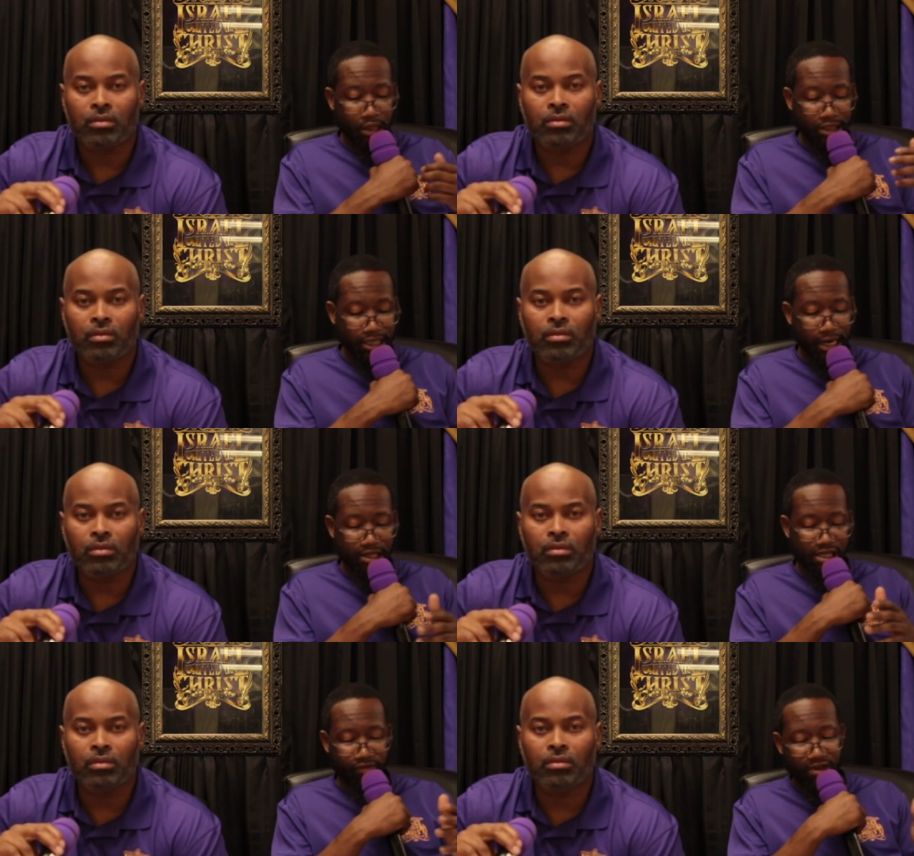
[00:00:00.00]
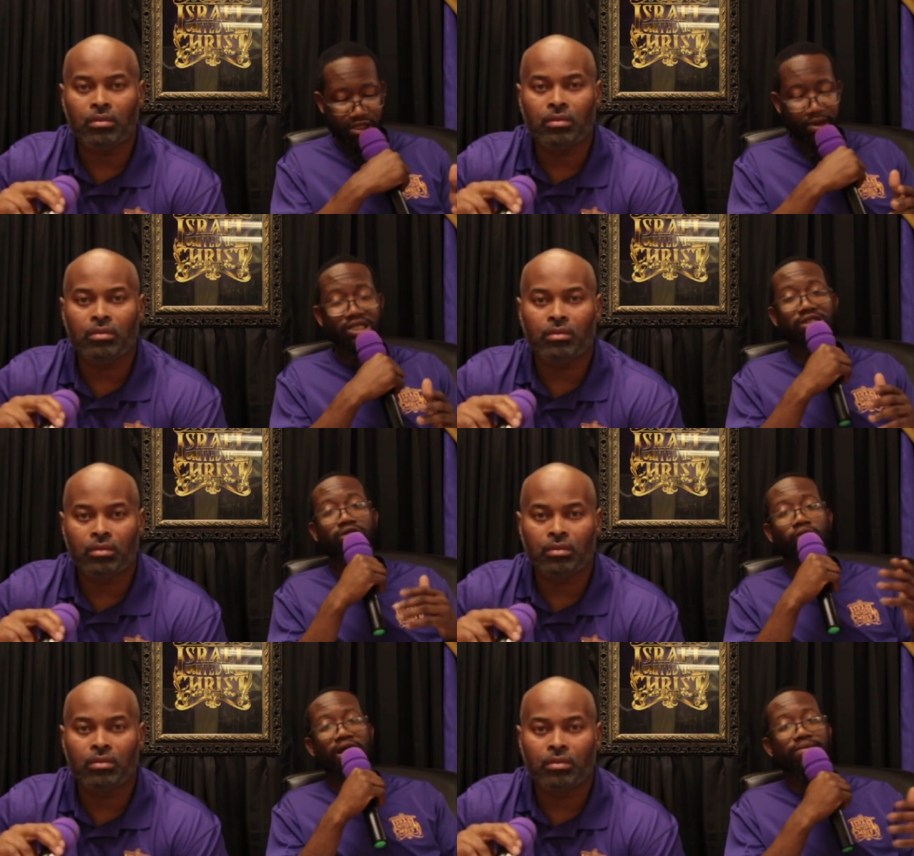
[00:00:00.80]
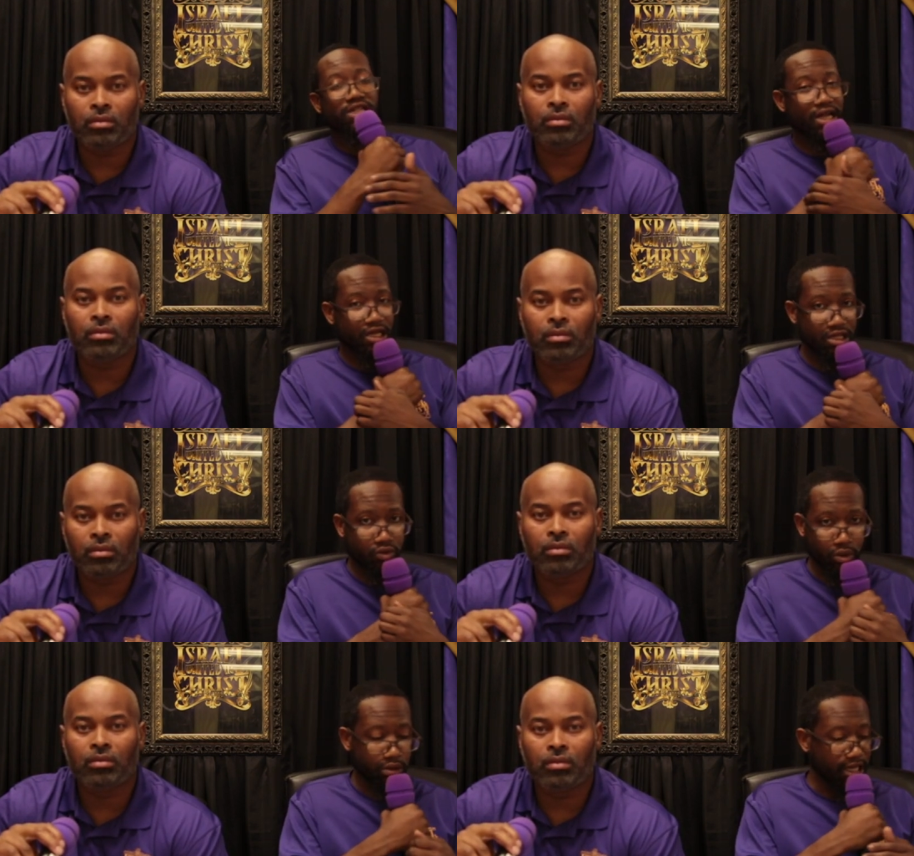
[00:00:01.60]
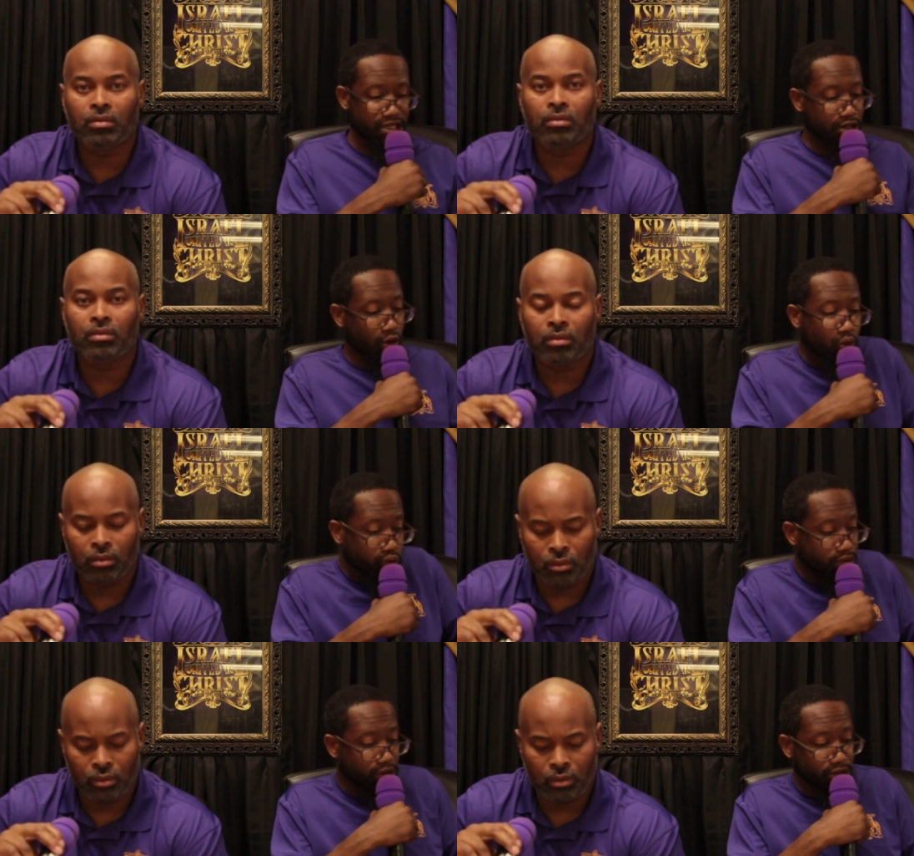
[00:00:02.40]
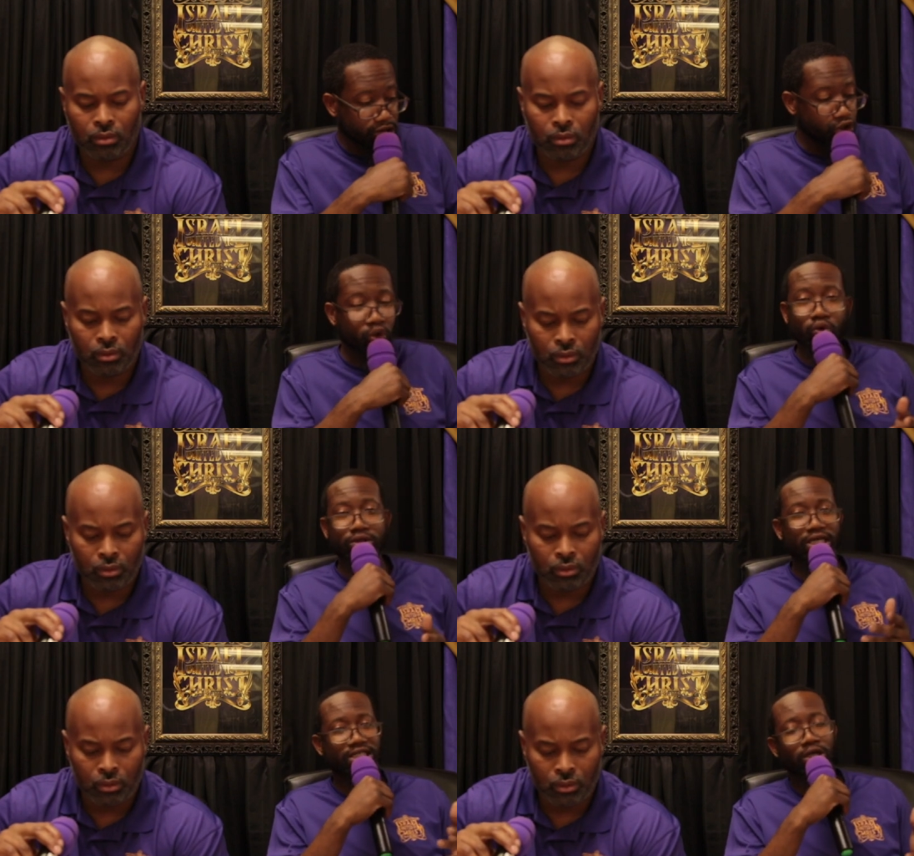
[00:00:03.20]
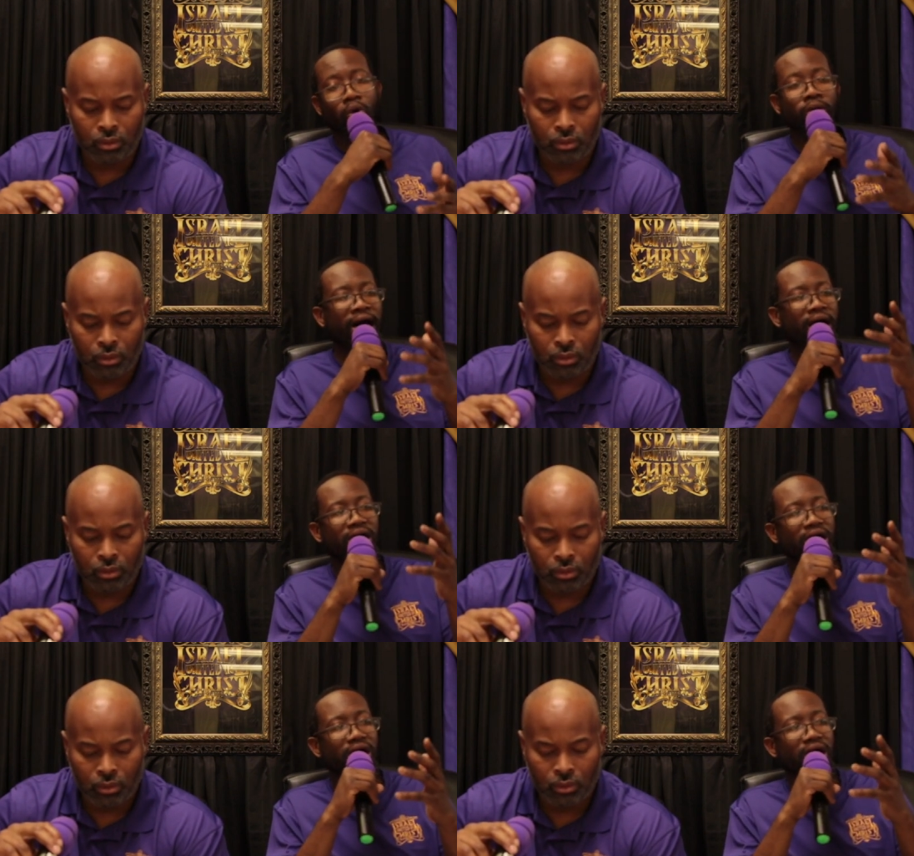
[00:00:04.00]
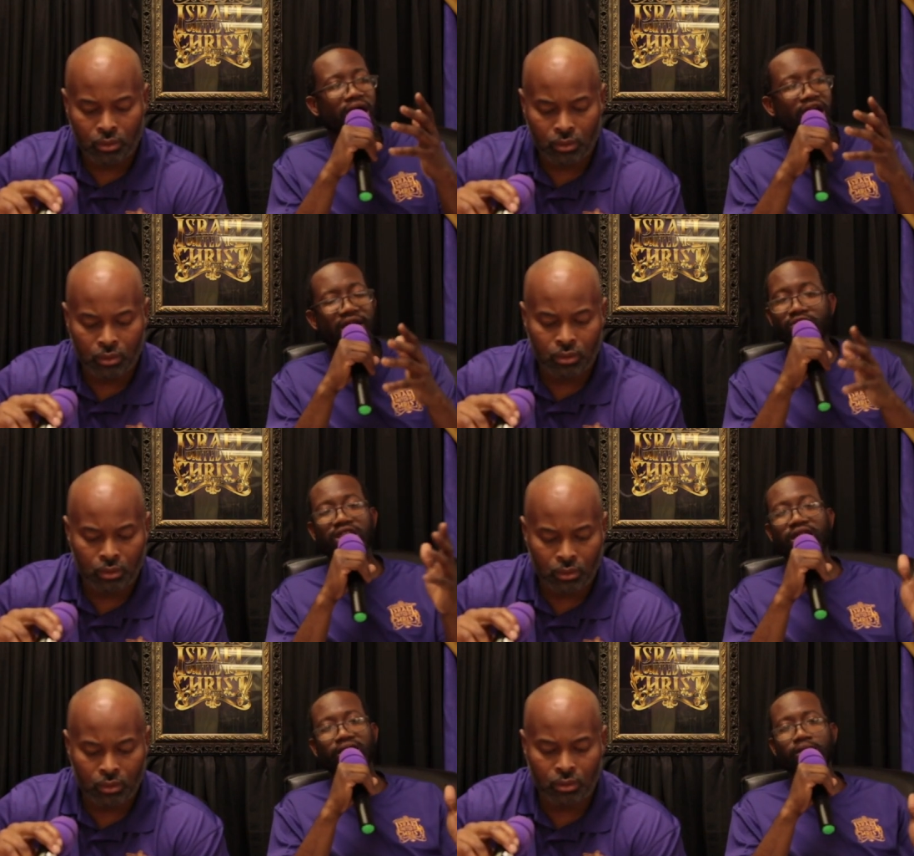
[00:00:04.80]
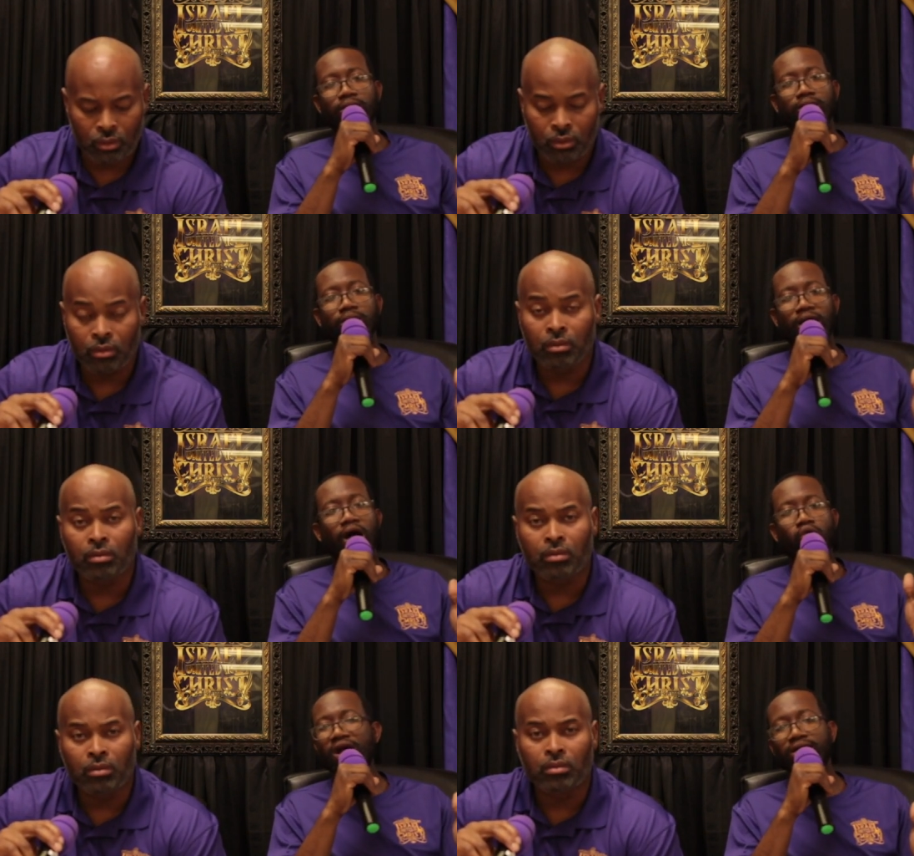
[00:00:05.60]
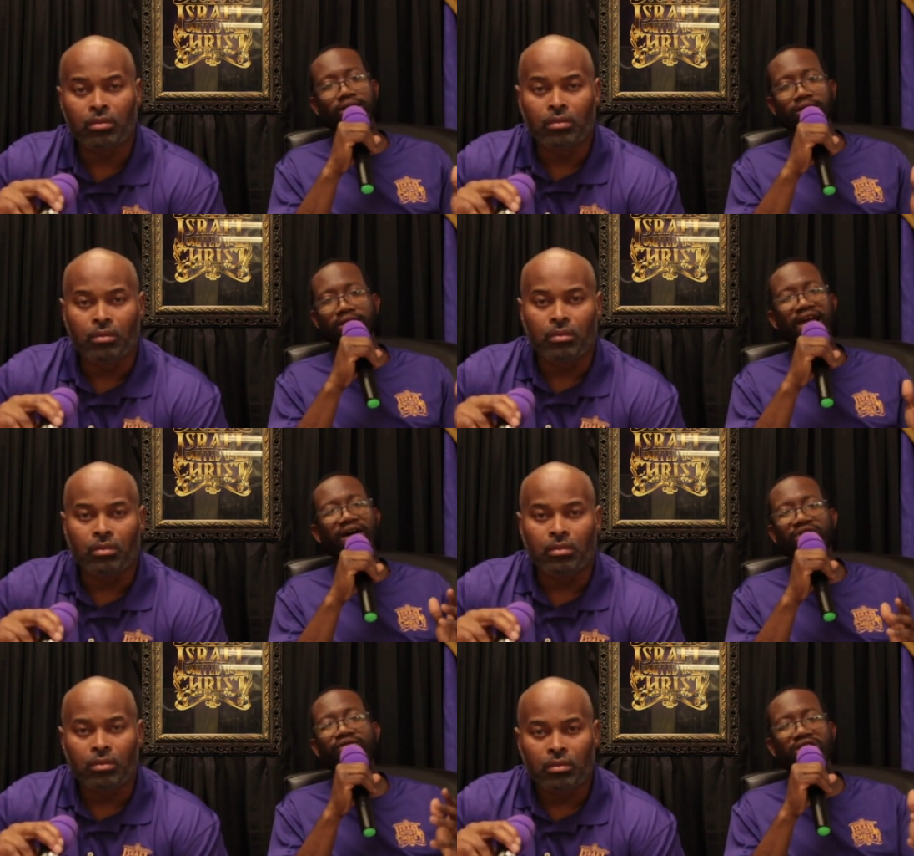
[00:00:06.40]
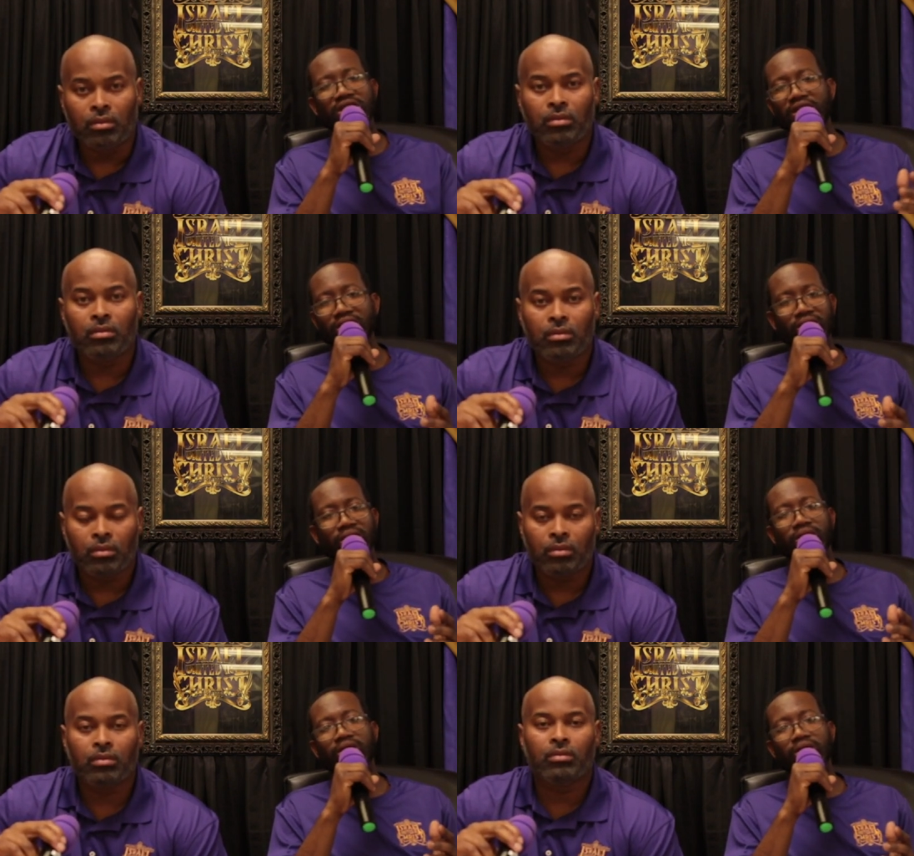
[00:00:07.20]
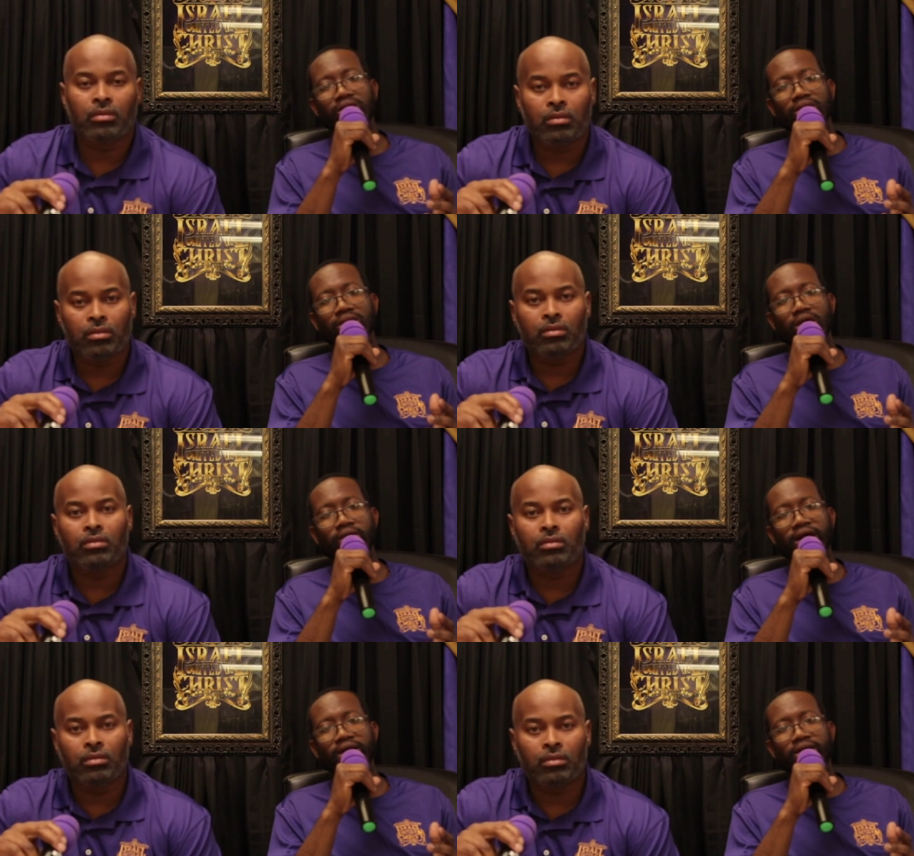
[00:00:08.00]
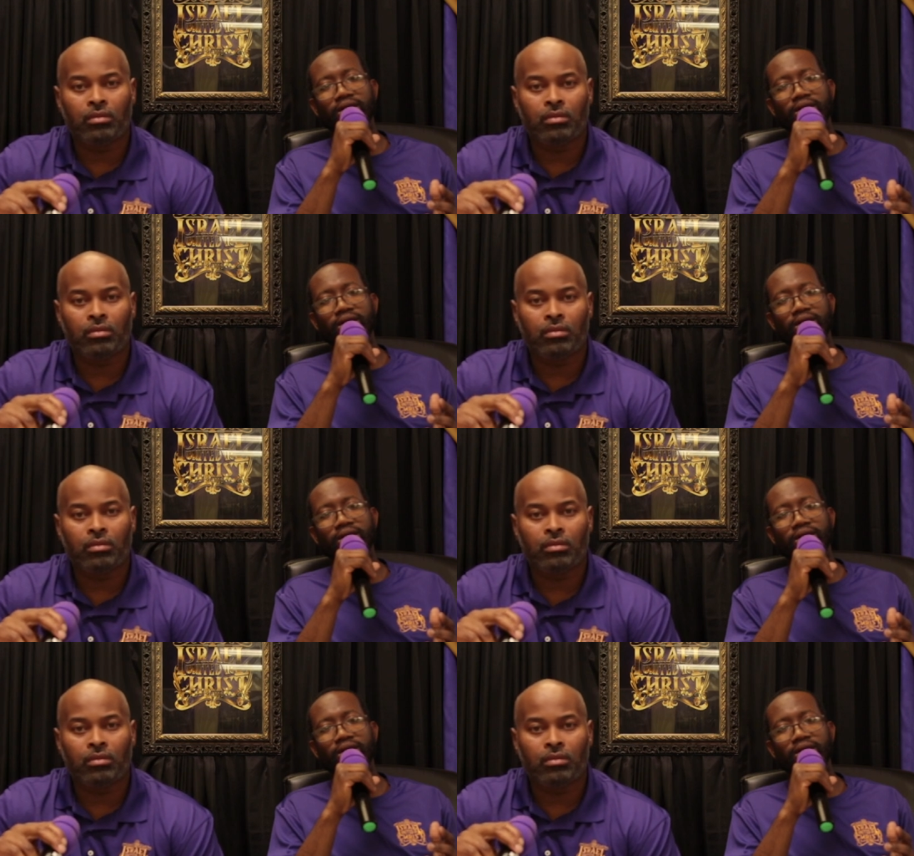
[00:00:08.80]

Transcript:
Speaker 1: Titus and Vespasius ransacked Israel. They stole the jewels. They stole our, everything, our records. They have everything, all right?